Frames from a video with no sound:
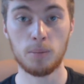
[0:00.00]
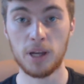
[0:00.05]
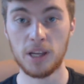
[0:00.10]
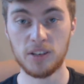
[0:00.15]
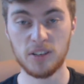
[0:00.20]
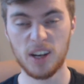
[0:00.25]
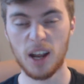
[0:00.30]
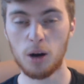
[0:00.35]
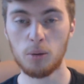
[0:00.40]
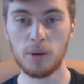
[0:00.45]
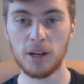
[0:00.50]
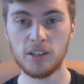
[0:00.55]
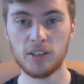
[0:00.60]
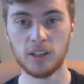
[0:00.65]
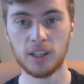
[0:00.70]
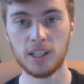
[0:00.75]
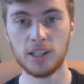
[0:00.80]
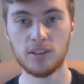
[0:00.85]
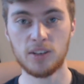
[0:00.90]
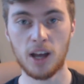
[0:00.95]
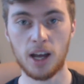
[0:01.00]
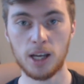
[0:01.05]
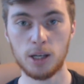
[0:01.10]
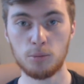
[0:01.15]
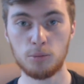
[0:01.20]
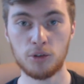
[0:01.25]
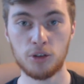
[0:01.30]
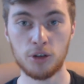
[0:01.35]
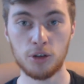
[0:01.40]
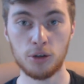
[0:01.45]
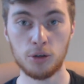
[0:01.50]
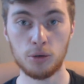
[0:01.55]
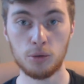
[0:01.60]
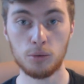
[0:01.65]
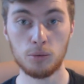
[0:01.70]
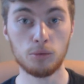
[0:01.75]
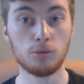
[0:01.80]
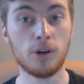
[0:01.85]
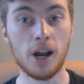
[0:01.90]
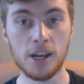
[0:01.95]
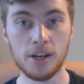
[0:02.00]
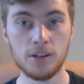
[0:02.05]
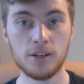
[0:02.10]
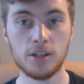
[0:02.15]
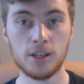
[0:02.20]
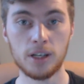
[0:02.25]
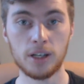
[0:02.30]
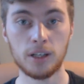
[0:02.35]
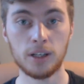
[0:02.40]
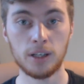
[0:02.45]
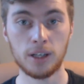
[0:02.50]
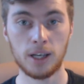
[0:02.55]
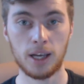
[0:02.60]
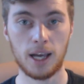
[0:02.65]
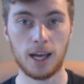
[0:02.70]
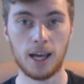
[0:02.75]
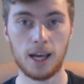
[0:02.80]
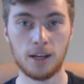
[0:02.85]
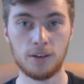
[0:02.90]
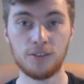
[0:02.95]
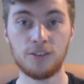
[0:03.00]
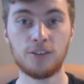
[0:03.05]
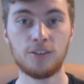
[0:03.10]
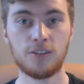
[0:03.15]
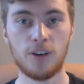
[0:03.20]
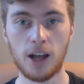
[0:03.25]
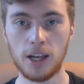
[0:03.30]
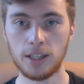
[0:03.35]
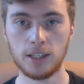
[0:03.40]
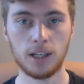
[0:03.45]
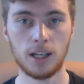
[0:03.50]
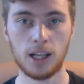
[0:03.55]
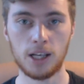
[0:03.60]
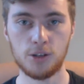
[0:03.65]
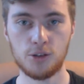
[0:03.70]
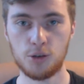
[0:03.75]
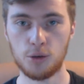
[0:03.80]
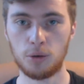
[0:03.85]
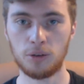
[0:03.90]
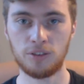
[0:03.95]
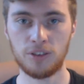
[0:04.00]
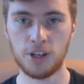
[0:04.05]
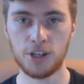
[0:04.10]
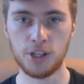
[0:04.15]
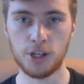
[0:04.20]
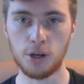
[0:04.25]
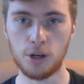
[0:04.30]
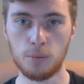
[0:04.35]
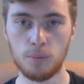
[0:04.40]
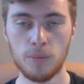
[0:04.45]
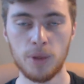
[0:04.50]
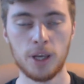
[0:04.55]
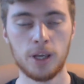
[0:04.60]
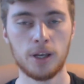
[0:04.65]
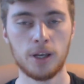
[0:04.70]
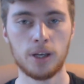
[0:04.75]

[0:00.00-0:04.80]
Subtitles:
It's now basically time to render and finalize your video.